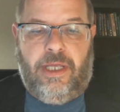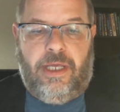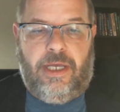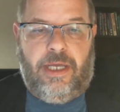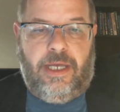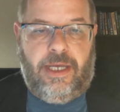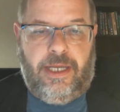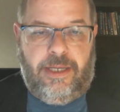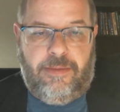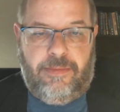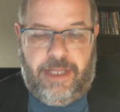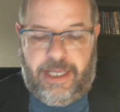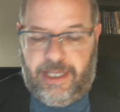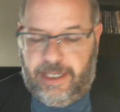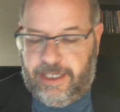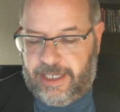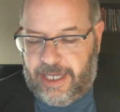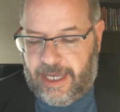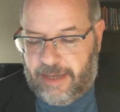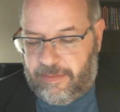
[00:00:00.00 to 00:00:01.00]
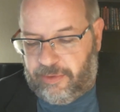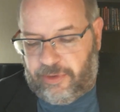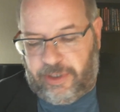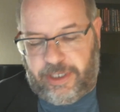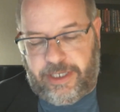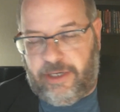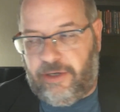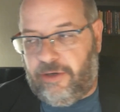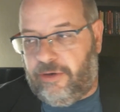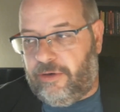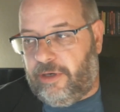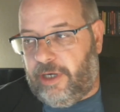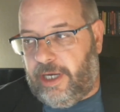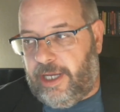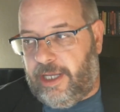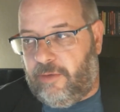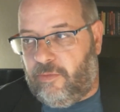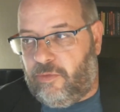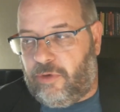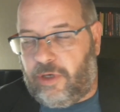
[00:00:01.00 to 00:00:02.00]
I'm the handicapper here,
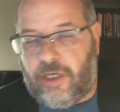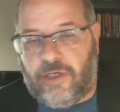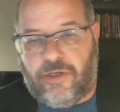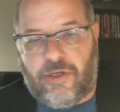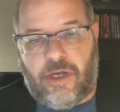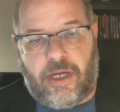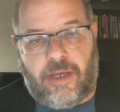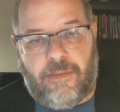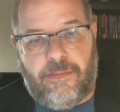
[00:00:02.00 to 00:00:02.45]
and we're going to talk